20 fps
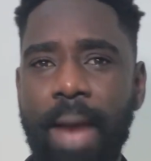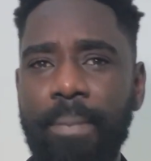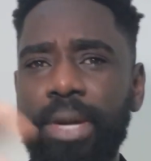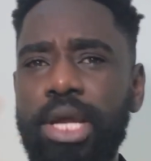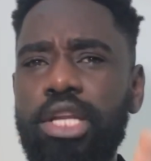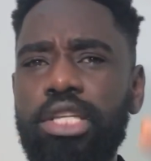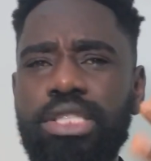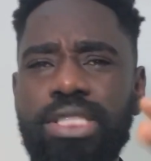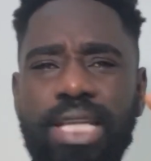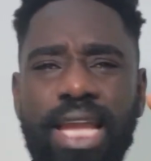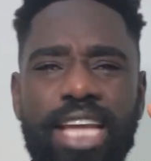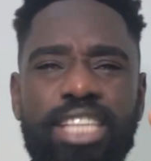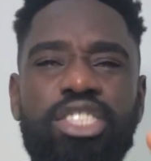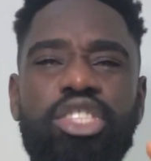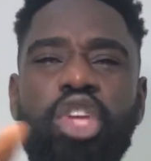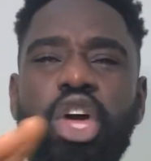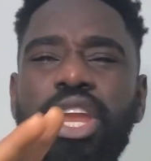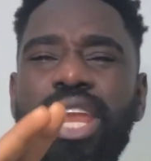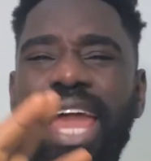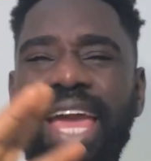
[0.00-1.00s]
I'm going to say that
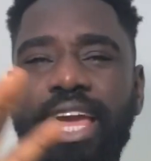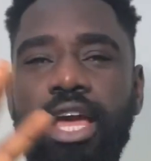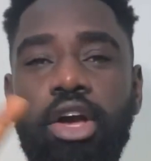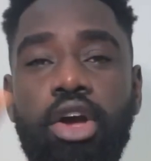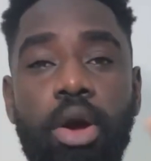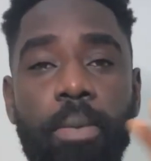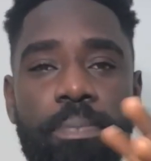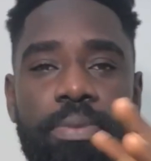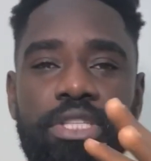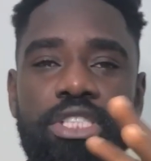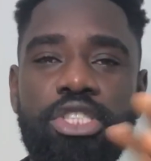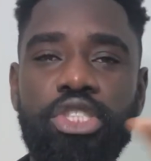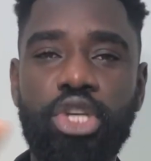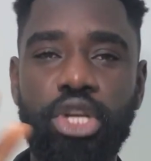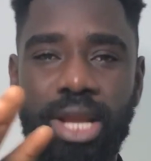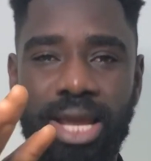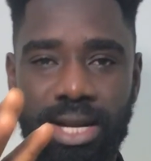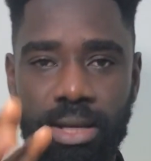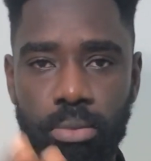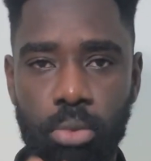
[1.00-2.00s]
it's not like a
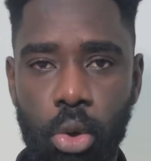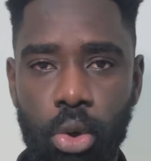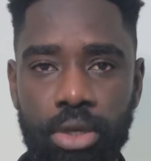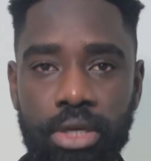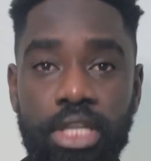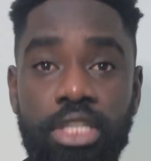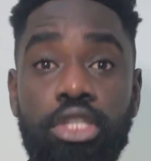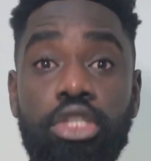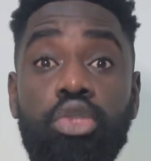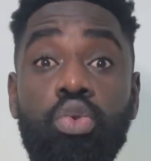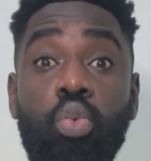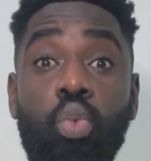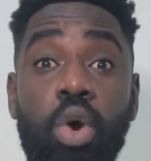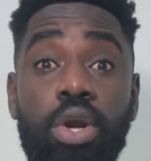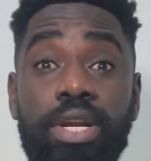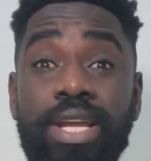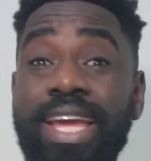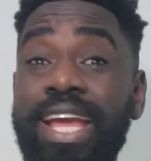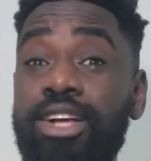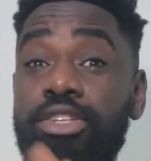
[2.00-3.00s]
competition anymore. They just
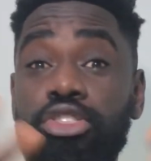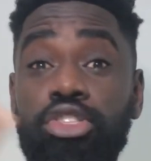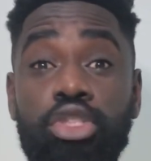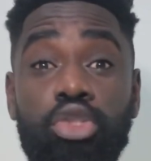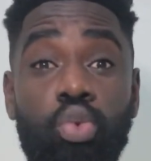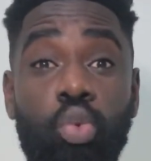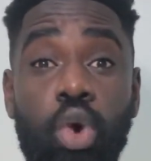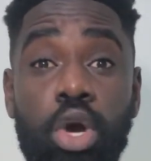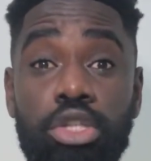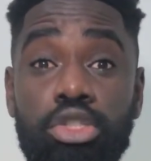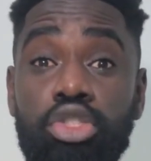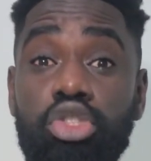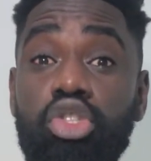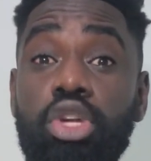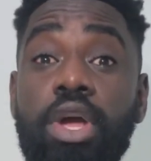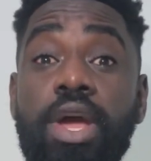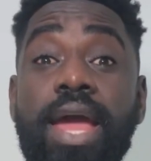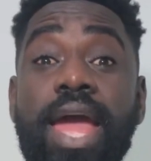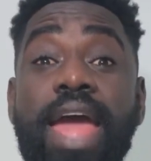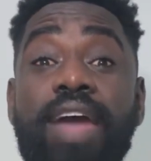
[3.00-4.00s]
want, the girls just
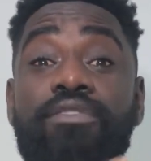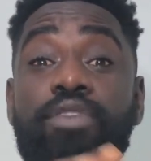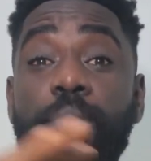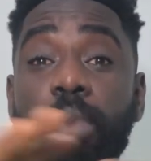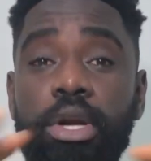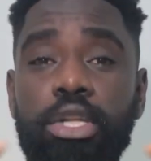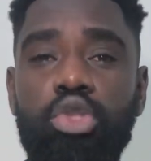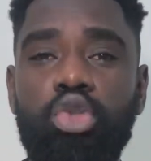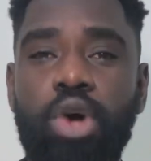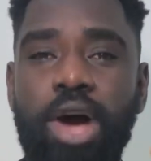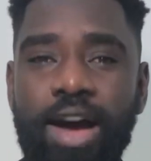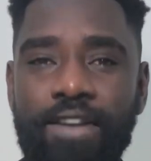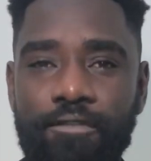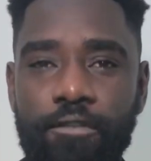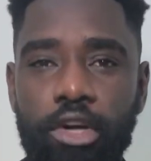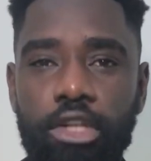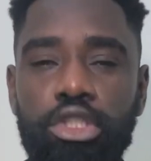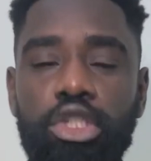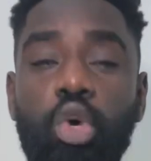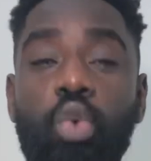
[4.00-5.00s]
want everybody to
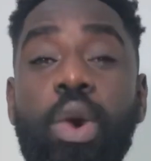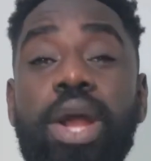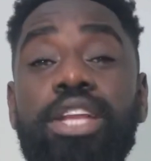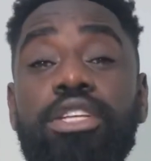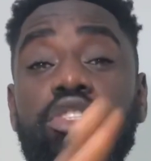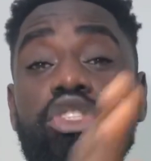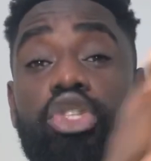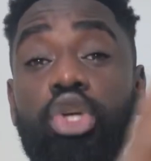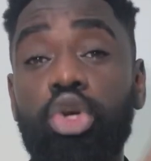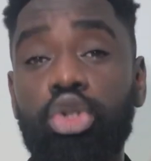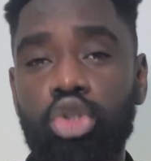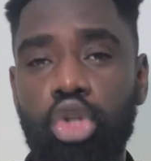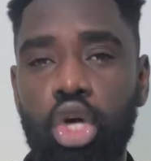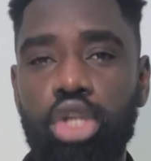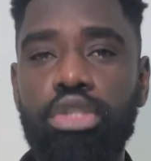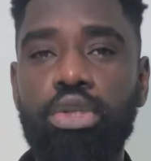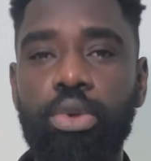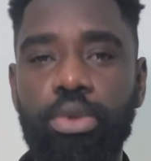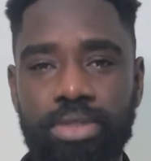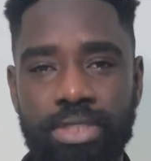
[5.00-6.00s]
have fun. So when it's your
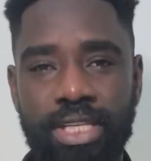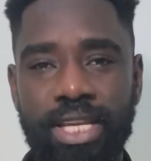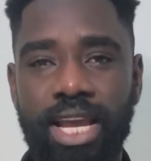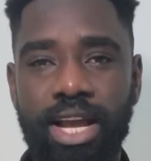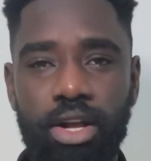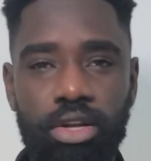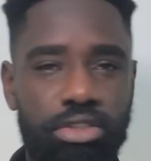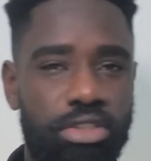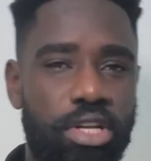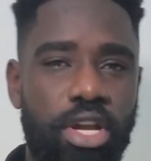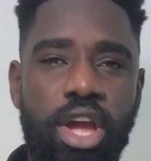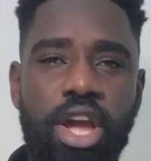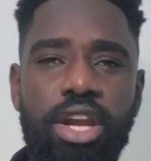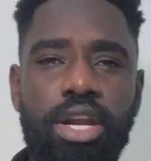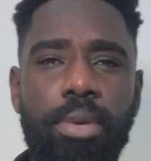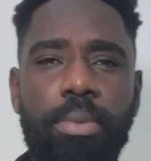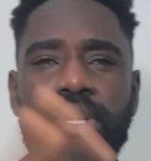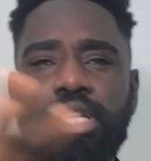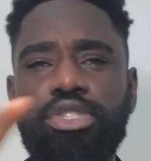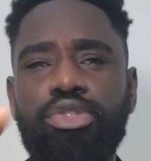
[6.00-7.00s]
turn to host the
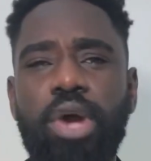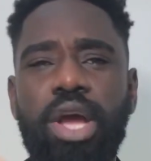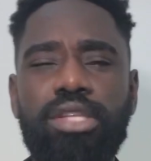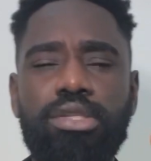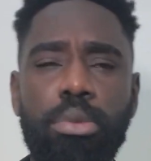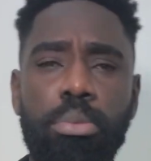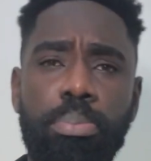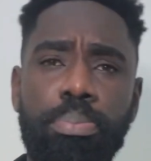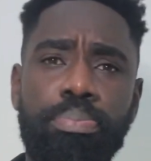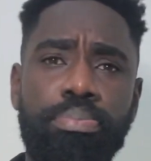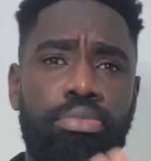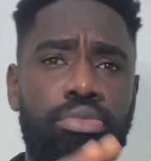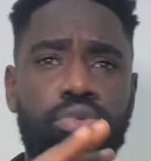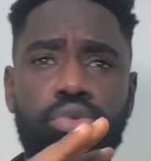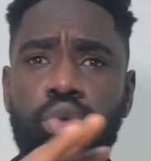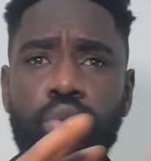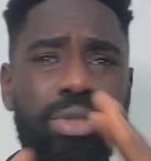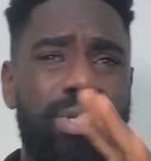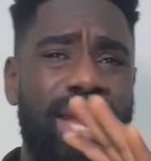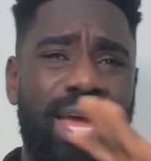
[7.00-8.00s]
girls, nobody's trying to
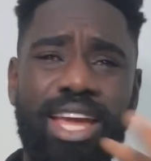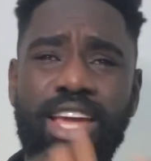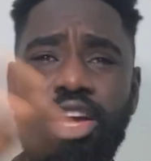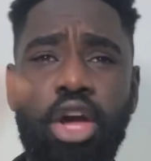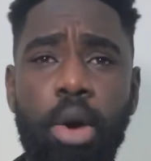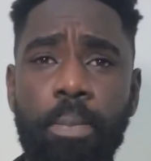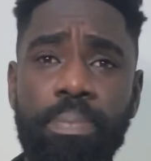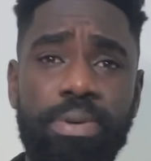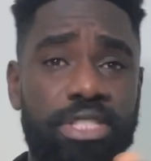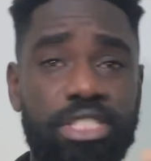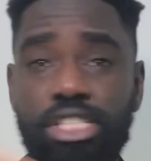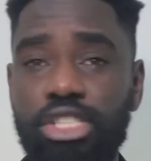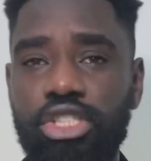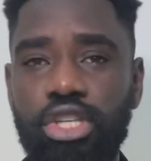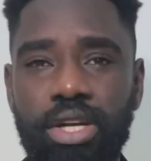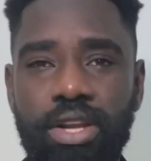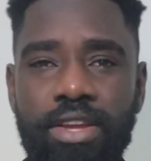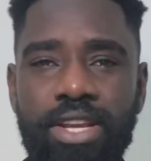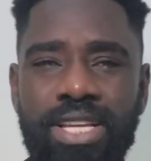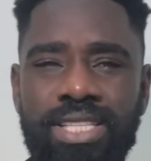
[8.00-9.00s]
do it like a
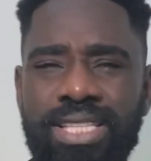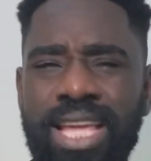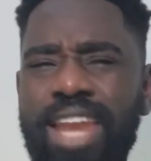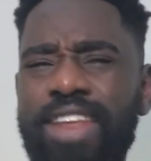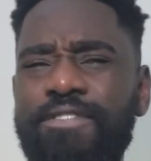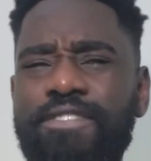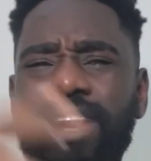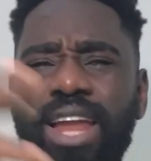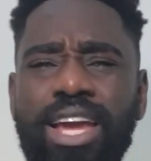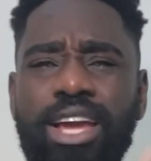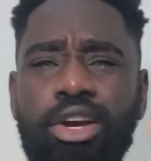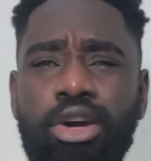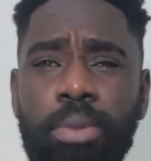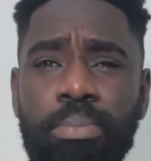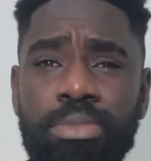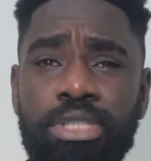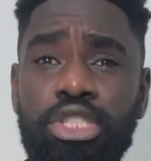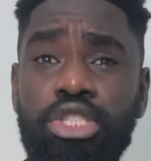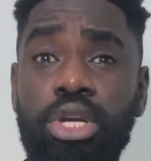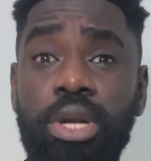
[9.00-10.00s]
competition. It, it started to feel like a
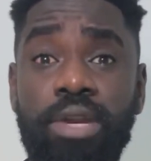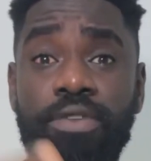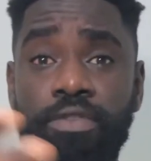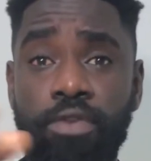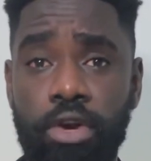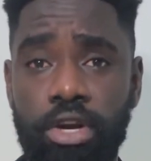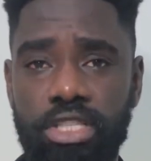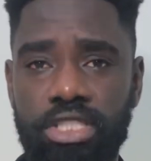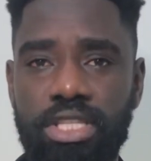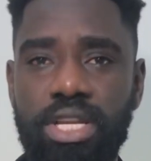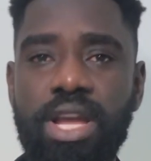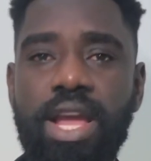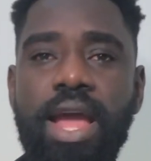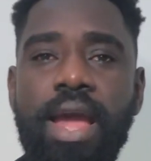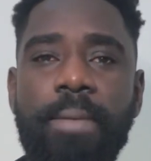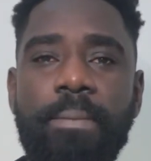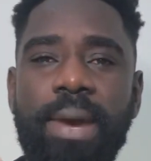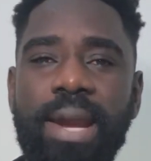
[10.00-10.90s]
competition at first.